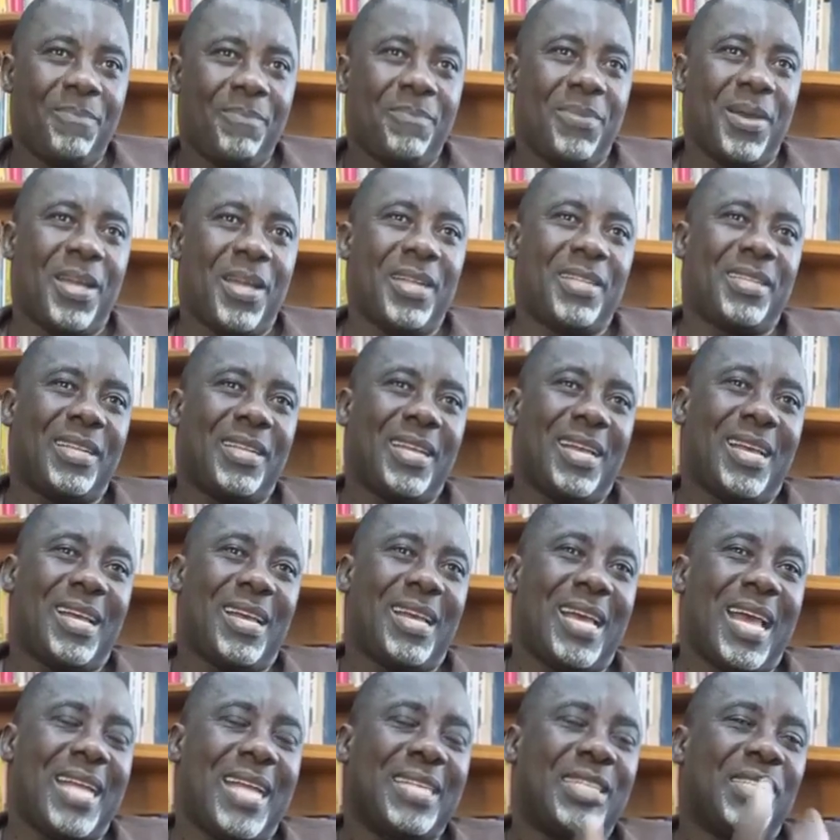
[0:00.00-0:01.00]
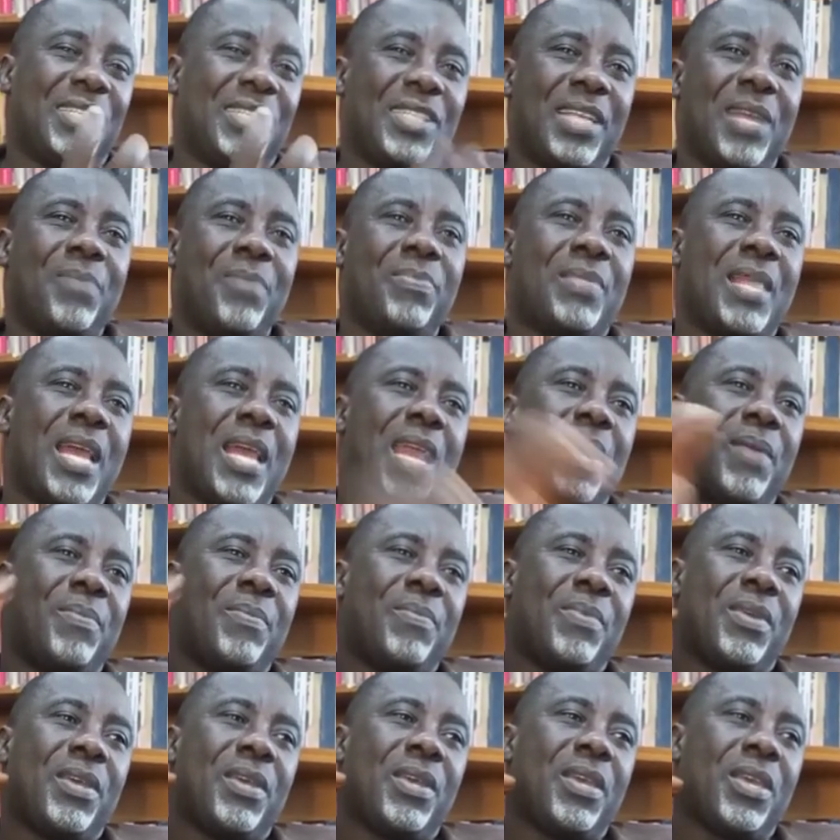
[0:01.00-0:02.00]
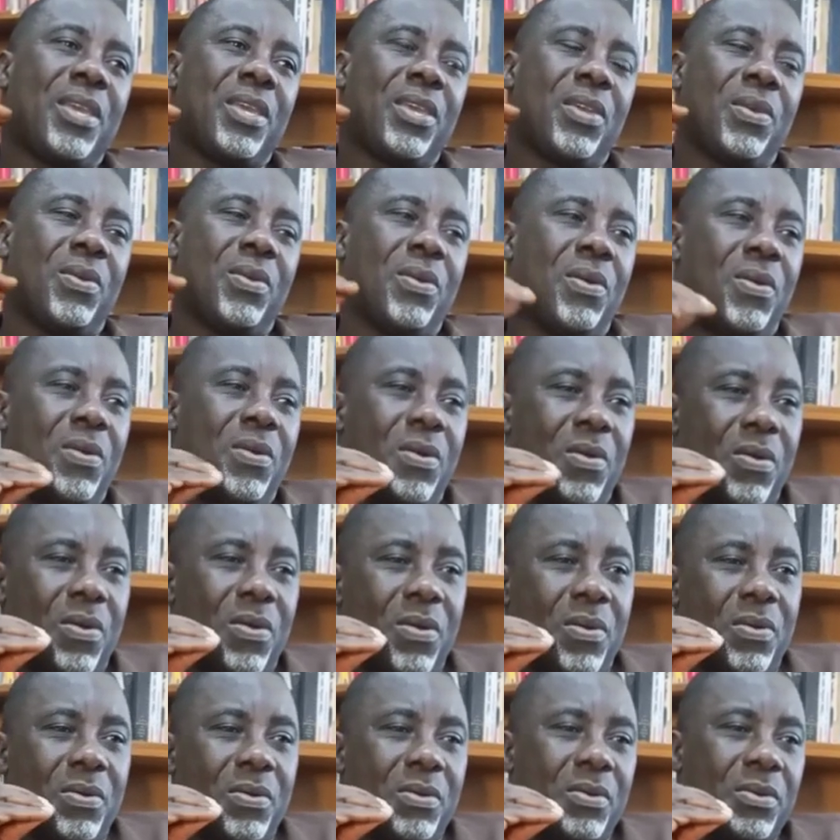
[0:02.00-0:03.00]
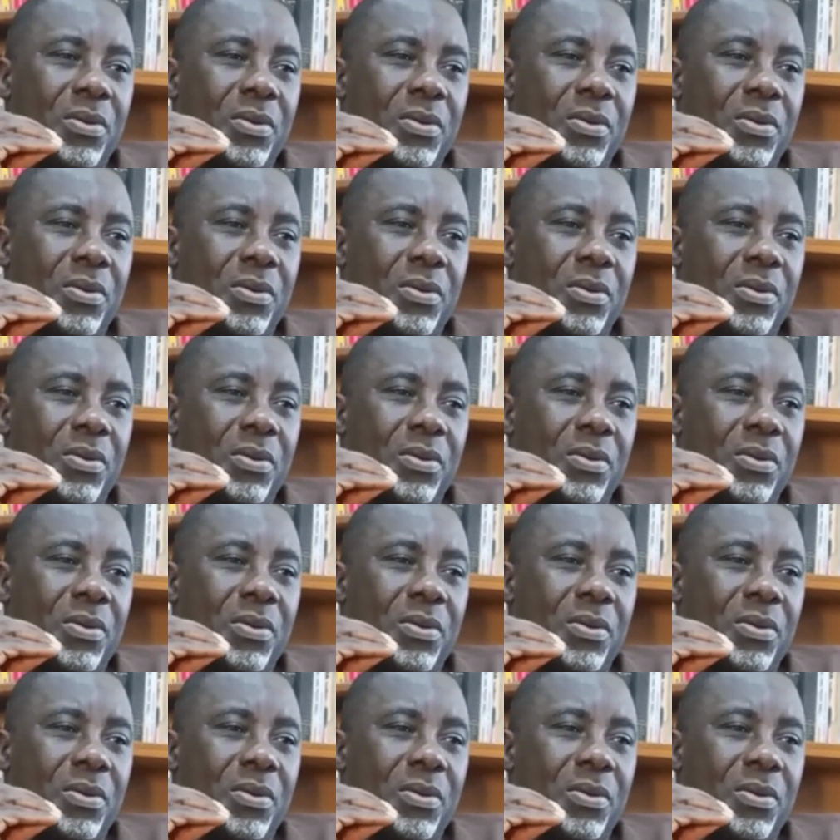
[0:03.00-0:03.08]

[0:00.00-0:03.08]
But at the same time, your